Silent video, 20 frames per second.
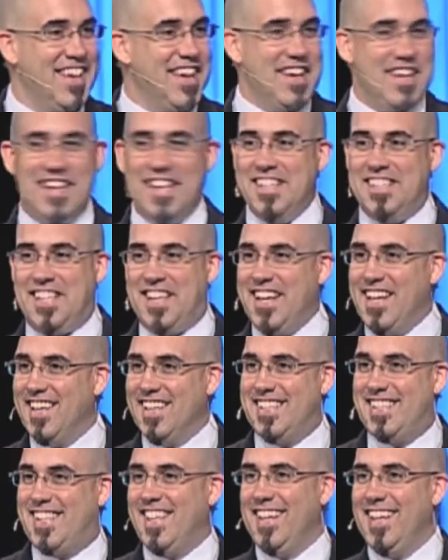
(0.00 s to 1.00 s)
It
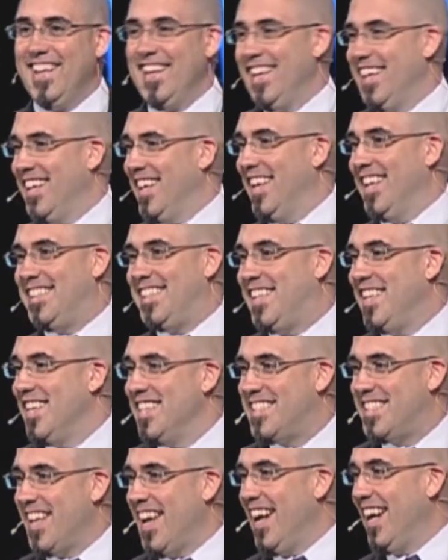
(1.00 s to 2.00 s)

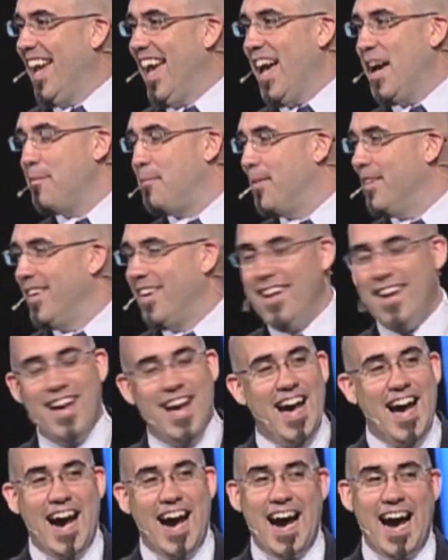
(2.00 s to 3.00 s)
just ain't happening.
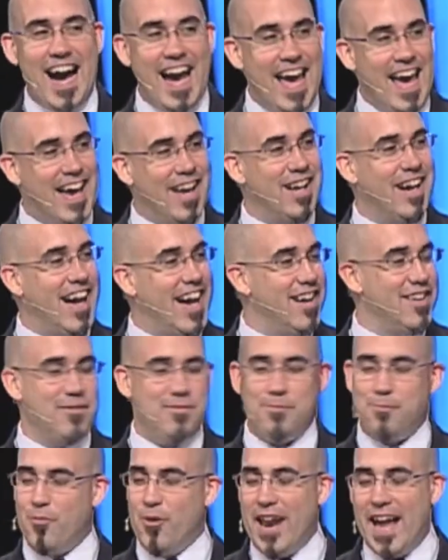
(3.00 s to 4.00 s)

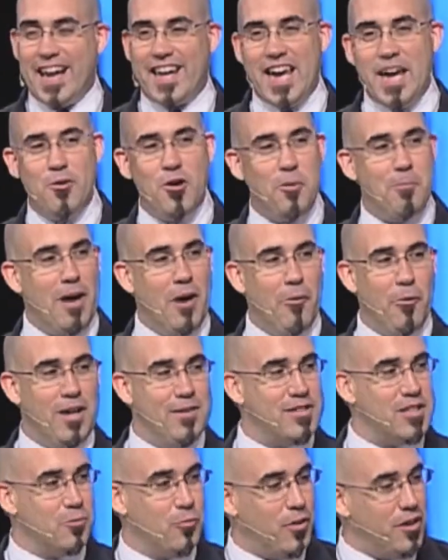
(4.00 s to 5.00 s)
When I came home, my
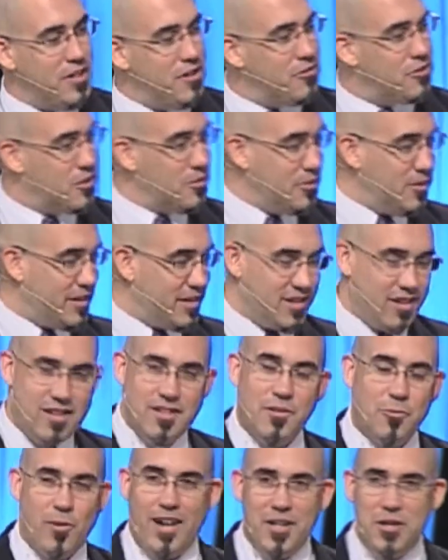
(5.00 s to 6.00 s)
wife said, what are you doing?
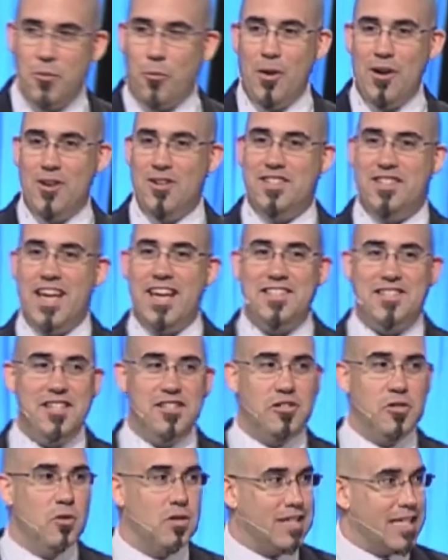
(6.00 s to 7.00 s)
Why are you wearing Daisy
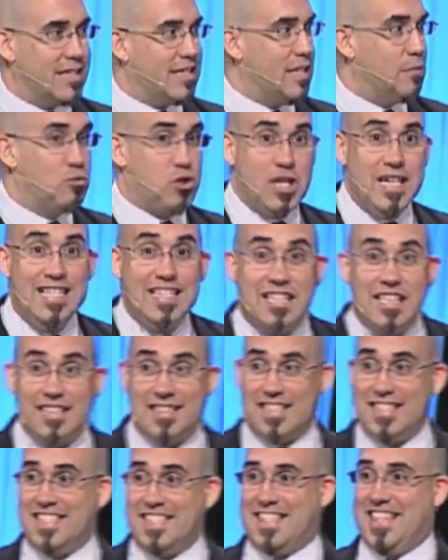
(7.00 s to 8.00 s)
Dukes? I said, I'm trying to
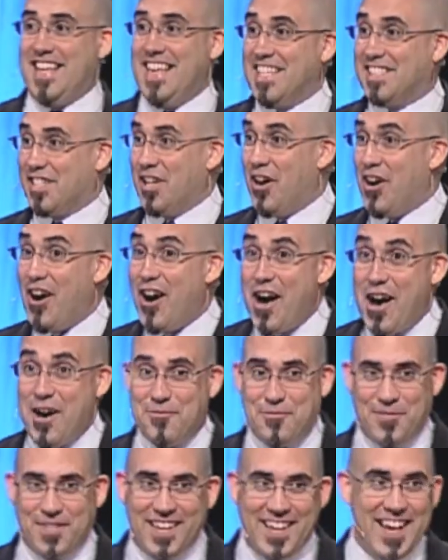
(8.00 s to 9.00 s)
cut these things
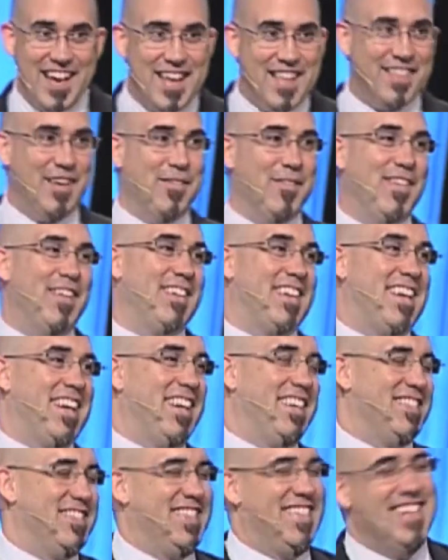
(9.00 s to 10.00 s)
off. They won't
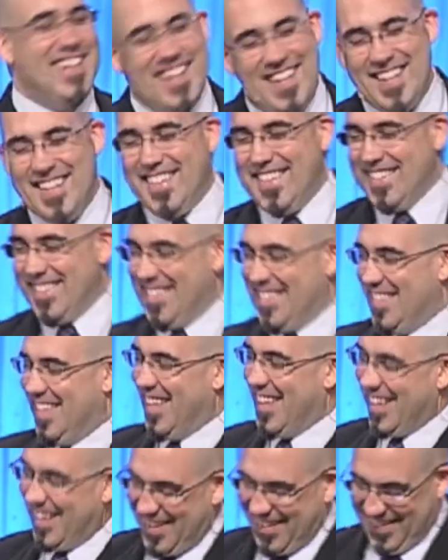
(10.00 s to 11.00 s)
come.
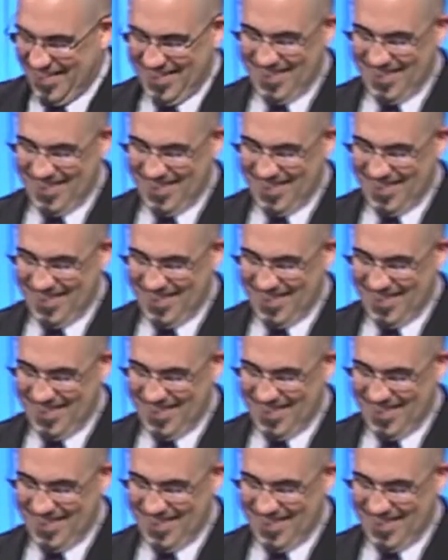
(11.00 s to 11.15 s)
Yeah.